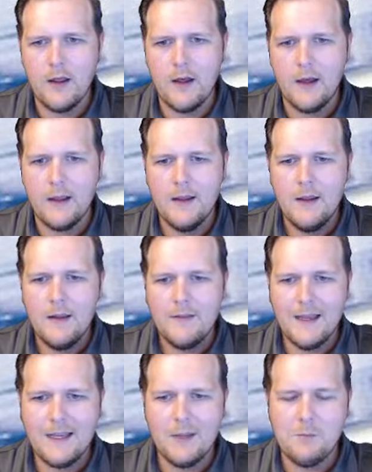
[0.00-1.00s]
eye,
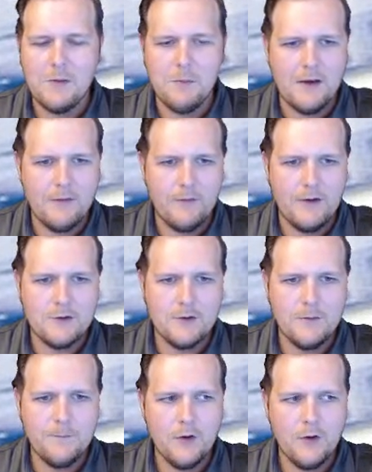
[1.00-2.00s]
that can be
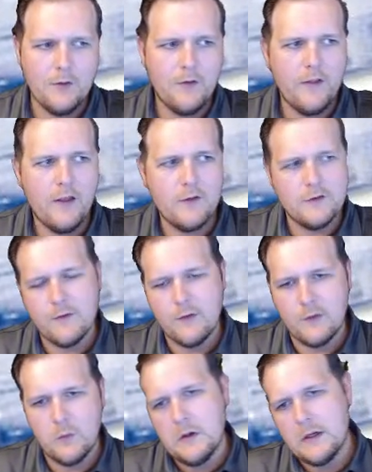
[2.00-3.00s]
beneficial. So if all the other stuff
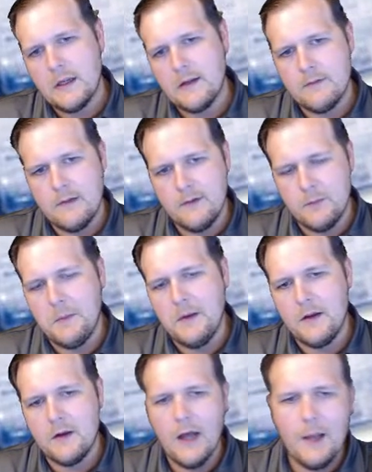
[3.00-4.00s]
wasn't working, this may
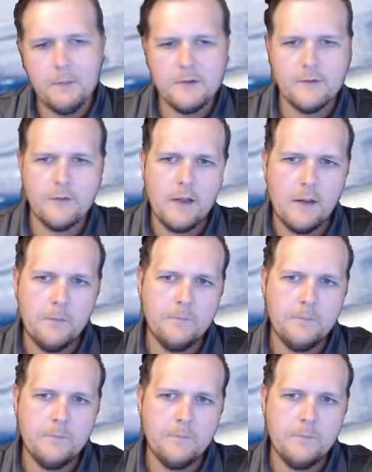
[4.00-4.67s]
be a good option for them.